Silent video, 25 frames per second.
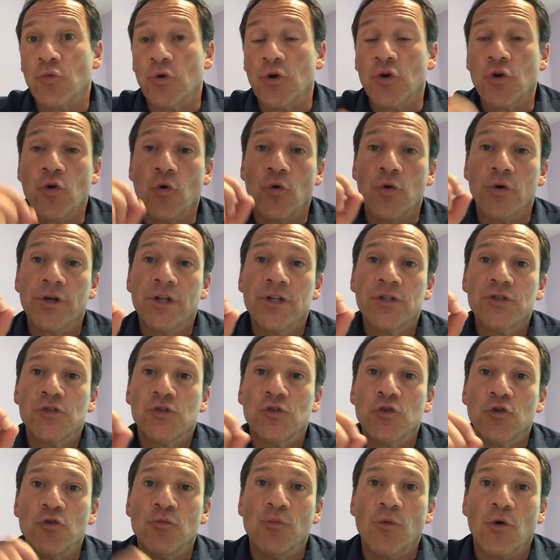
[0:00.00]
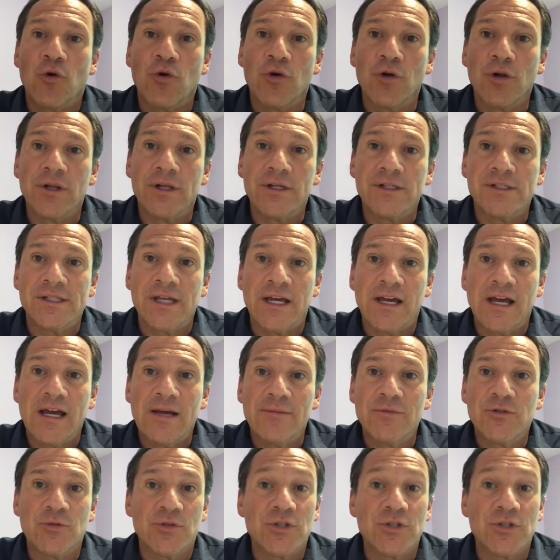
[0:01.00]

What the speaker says: recorded Zoom oral exams,